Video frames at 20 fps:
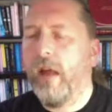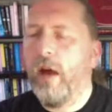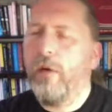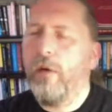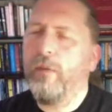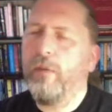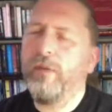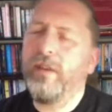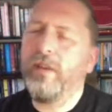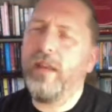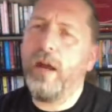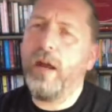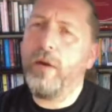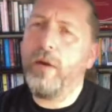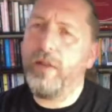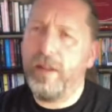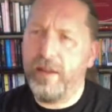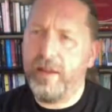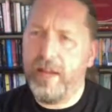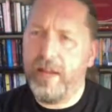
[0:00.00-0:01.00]
Oh
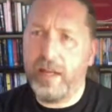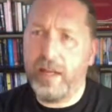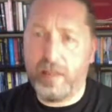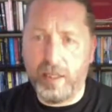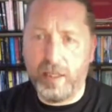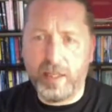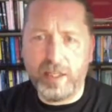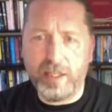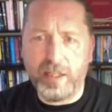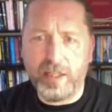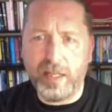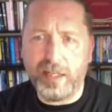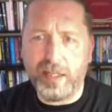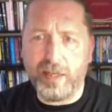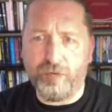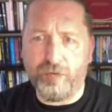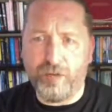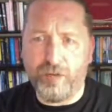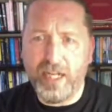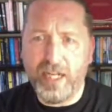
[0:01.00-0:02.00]
no, this
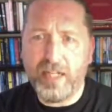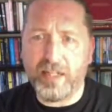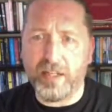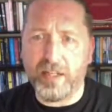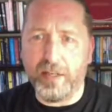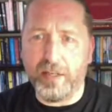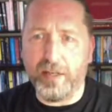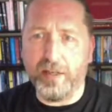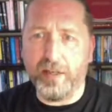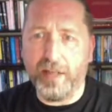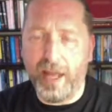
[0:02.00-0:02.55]
is recent.